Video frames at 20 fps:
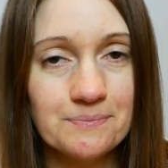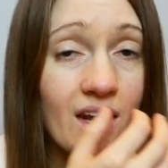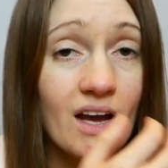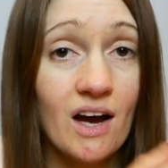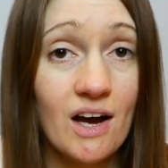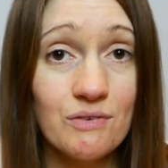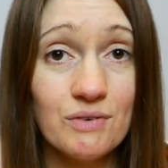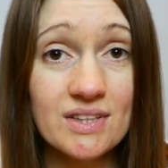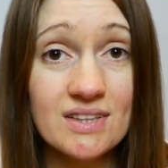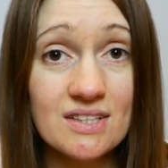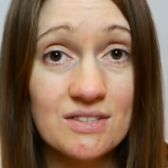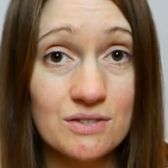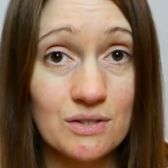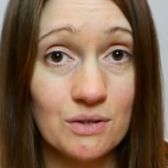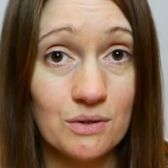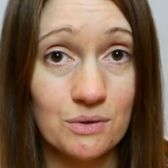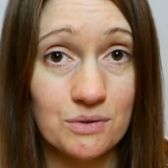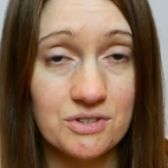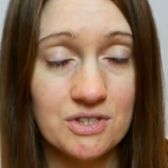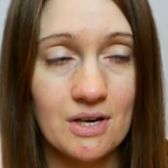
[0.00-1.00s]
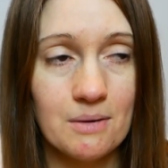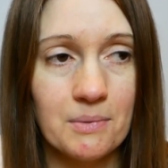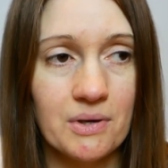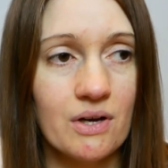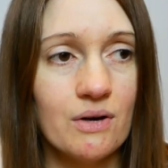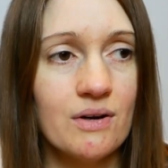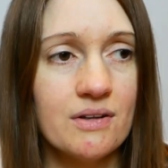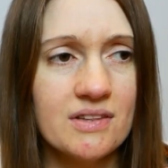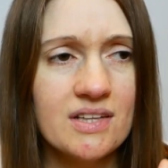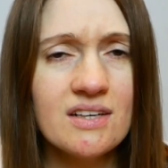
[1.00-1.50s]
I read this a long time ago.
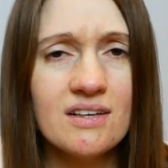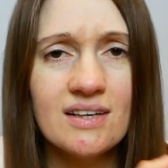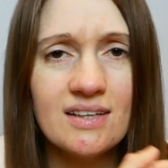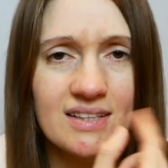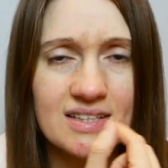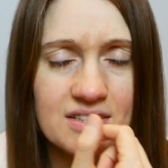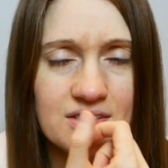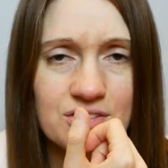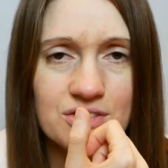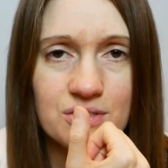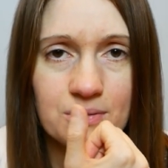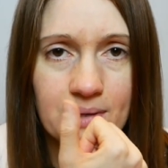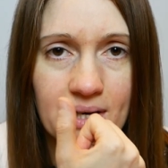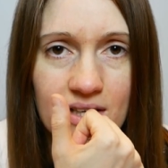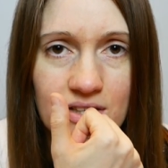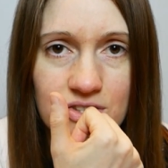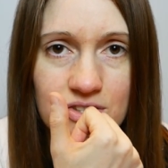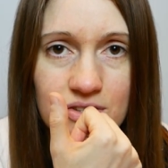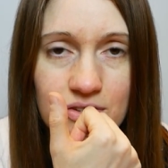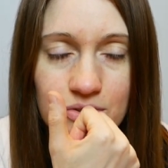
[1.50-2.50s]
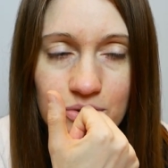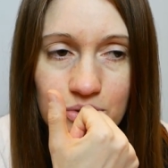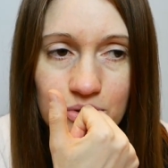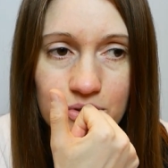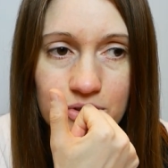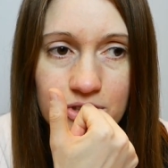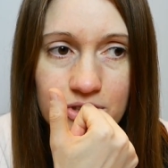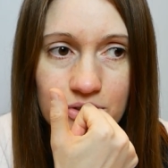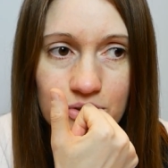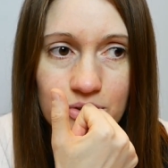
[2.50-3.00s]
I think I listened to it actually
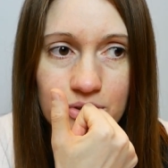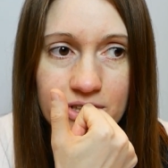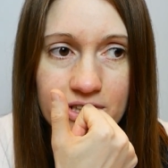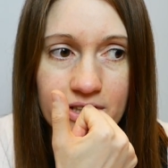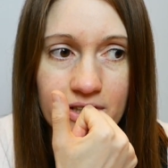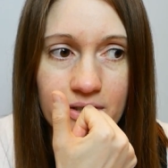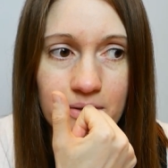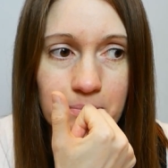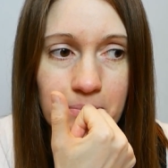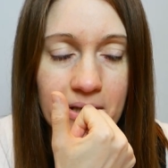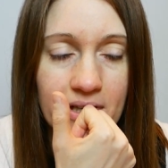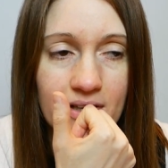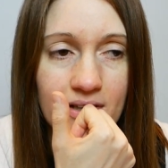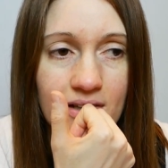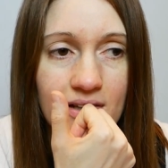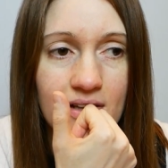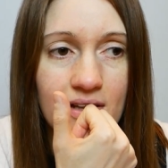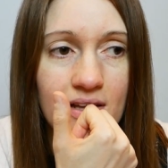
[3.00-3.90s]
on audio, but